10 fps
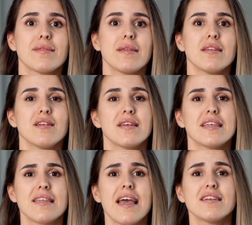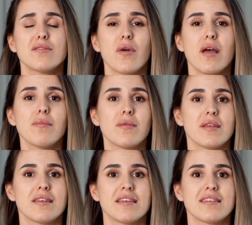Under the Connect form,
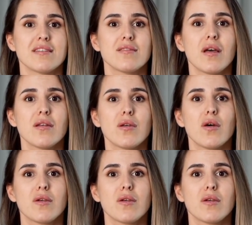leave it as default or